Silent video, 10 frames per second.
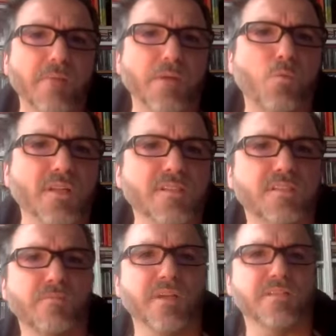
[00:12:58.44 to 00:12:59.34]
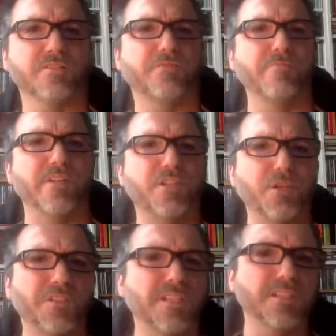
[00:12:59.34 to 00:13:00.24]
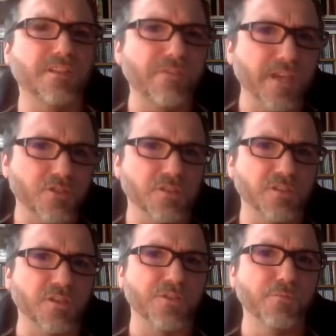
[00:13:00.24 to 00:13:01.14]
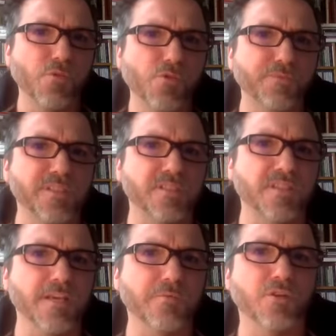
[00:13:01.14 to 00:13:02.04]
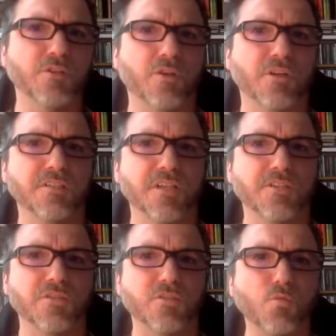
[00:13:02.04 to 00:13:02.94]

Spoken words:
But once the massive material interventions of the movements and neighborhood organizations